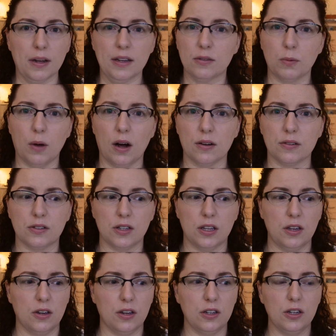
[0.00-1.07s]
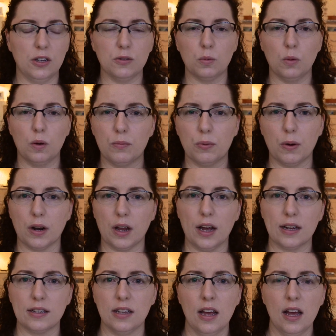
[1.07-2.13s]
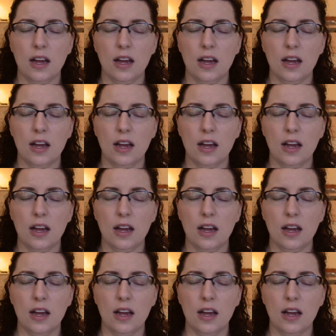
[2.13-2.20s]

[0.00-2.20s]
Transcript: as well, so you can use product,